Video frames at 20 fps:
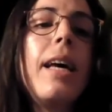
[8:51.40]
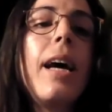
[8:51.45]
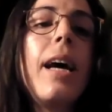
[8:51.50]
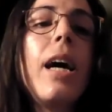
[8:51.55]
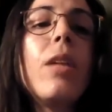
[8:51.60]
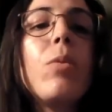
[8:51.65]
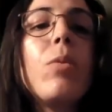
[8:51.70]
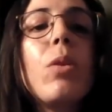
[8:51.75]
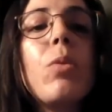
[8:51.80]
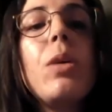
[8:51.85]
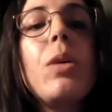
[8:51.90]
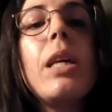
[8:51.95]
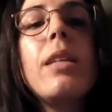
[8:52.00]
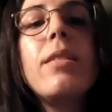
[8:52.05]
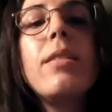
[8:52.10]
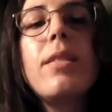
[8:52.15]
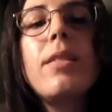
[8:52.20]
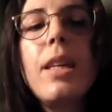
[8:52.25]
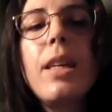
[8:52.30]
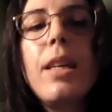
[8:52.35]
And what we can
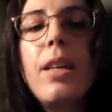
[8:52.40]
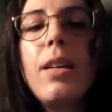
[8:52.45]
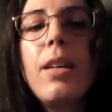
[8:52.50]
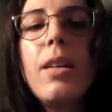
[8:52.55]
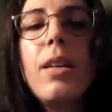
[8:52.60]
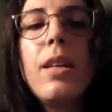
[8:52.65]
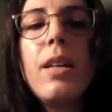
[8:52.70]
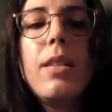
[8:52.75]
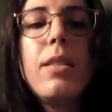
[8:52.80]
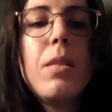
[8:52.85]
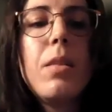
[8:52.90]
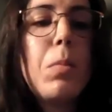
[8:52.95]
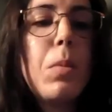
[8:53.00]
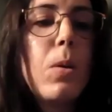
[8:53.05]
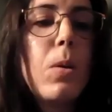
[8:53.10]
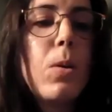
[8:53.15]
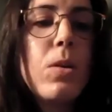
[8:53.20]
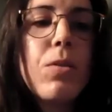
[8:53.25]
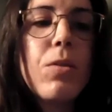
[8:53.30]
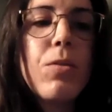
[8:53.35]
see here is in
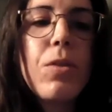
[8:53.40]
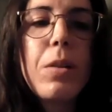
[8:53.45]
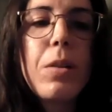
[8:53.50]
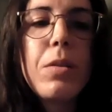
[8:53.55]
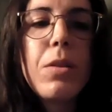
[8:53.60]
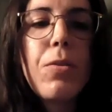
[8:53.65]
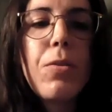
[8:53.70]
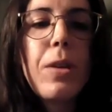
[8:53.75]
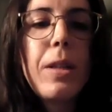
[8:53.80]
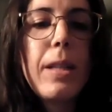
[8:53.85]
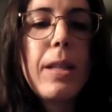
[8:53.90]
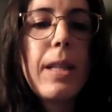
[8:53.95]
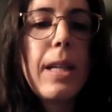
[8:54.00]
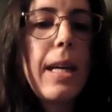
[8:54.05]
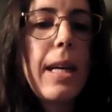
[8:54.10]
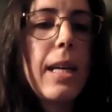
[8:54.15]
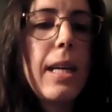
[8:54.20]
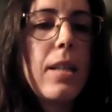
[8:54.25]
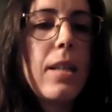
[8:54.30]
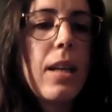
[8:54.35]
blue some frames of fetal
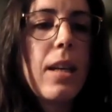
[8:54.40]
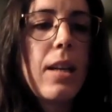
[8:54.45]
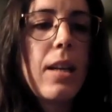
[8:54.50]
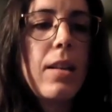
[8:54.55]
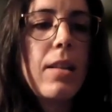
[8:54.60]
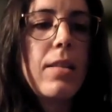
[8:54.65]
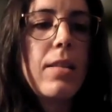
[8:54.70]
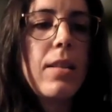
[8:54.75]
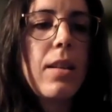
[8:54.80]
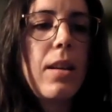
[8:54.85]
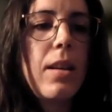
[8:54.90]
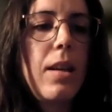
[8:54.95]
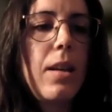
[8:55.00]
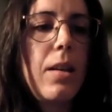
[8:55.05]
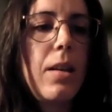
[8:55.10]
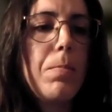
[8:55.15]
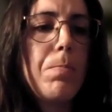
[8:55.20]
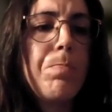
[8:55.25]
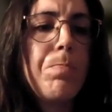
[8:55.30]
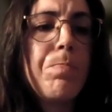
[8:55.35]
head and
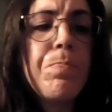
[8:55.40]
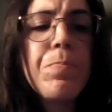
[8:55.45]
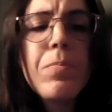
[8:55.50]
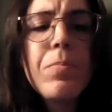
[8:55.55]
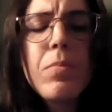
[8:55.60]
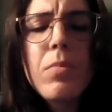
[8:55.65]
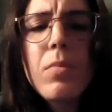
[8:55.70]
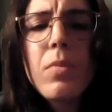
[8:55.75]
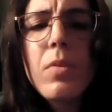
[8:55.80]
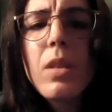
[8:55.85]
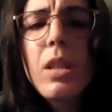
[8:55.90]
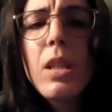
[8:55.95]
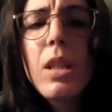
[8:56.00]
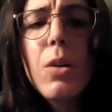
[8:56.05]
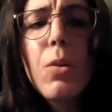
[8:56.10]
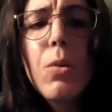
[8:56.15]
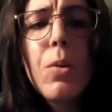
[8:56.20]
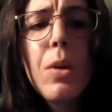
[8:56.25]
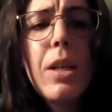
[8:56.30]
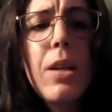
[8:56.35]
in
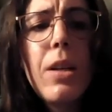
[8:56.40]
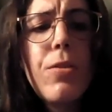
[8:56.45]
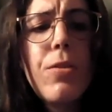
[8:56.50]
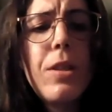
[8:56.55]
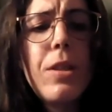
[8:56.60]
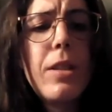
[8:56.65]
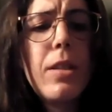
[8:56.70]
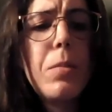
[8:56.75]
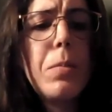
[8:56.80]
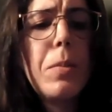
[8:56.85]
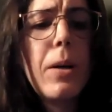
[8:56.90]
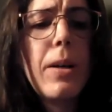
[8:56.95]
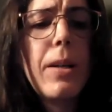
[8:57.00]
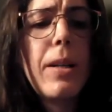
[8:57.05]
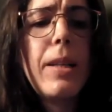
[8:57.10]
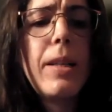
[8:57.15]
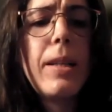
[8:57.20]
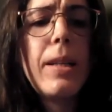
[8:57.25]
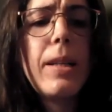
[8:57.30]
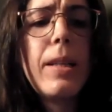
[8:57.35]
green a fetal
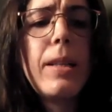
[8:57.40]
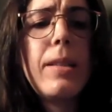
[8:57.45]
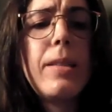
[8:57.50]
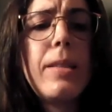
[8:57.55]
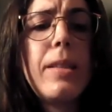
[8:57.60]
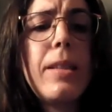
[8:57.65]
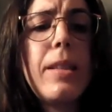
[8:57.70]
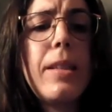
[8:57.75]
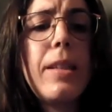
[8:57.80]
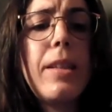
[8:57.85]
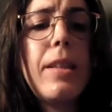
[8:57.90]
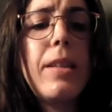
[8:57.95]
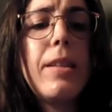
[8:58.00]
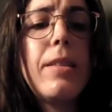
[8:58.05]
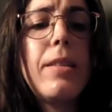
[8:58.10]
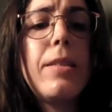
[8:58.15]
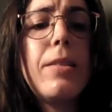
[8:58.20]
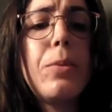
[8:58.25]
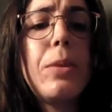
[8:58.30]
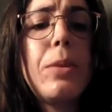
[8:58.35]
body. And
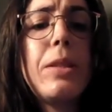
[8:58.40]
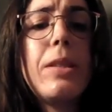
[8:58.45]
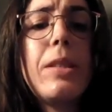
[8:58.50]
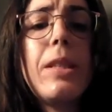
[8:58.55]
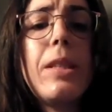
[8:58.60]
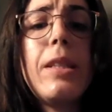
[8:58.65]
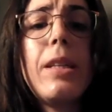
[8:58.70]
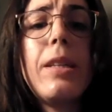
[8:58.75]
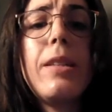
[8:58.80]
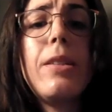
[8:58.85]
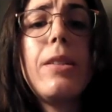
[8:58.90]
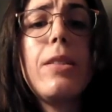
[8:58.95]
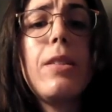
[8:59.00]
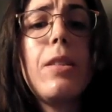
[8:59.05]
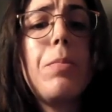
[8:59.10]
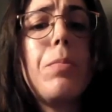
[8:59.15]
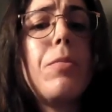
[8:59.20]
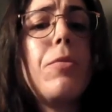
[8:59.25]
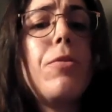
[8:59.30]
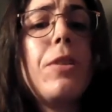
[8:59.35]
we see that there are
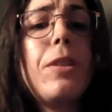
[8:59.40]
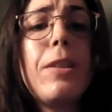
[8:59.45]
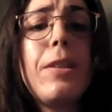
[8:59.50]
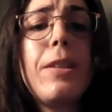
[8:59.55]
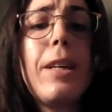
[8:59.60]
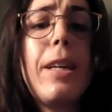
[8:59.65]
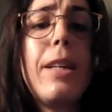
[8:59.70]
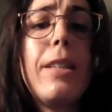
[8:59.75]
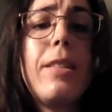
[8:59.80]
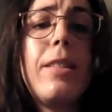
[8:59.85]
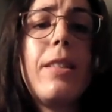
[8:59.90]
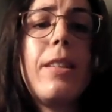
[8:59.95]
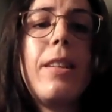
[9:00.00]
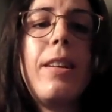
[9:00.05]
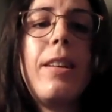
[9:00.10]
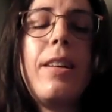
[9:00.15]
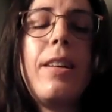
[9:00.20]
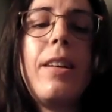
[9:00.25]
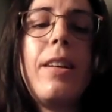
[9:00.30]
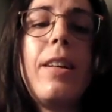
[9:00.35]
some fetal head
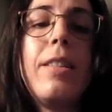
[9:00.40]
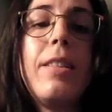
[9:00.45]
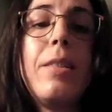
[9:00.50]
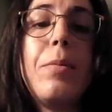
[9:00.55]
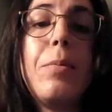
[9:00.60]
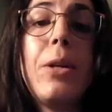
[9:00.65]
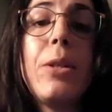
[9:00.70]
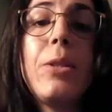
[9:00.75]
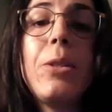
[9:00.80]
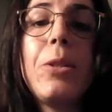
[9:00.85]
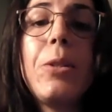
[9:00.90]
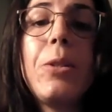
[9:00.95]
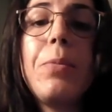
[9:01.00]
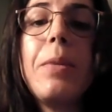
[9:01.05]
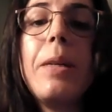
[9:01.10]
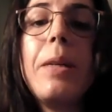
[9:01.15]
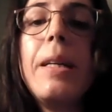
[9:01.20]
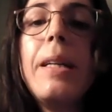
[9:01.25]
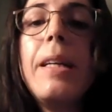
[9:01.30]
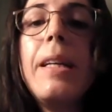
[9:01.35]
at the
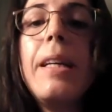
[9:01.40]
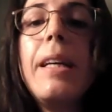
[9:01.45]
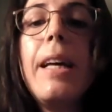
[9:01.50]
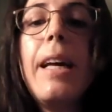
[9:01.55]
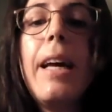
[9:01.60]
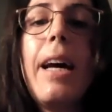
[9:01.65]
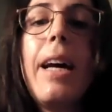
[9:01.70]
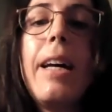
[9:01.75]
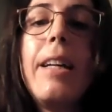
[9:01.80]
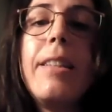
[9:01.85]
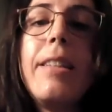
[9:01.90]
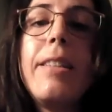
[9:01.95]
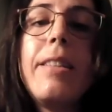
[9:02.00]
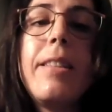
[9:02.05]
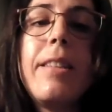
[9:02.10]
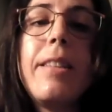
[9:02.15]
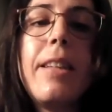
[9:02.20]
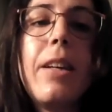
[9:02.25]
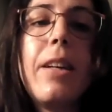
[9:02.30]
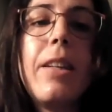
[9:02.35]
bottom. And
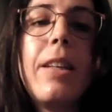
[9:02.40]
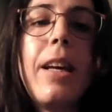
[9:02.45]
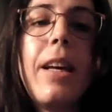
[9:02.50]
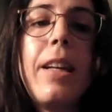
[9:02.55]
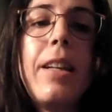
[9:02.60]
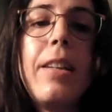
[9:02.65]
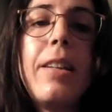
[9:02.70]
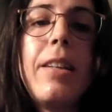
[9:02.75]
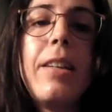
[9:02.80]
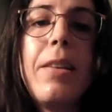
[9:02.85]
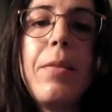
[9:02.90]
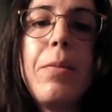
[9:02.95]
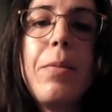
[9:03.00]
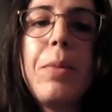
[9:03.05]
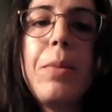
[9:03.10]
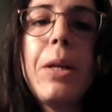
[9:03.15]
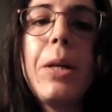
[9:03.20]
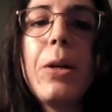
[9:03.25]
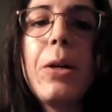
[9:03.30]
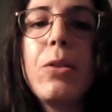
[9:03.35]
then
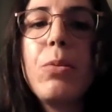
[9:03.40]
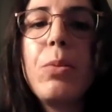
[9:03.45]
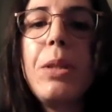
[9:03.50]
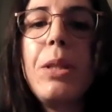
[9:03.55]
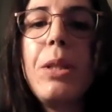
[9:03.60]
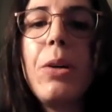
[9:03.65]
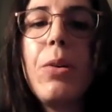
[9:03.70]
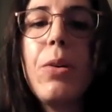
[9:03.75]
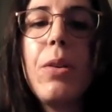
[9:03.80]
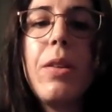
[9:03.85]
because we know